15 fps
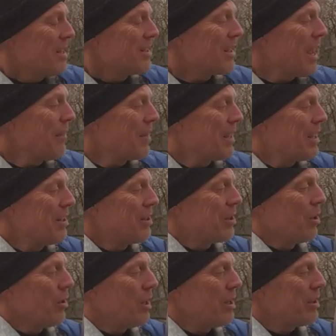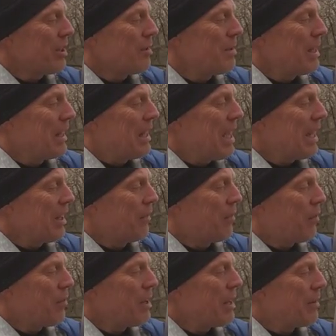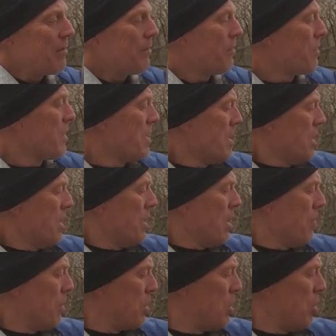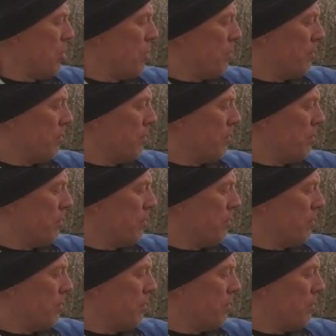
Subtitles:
7 is, so it's going to be a -3. Number 2,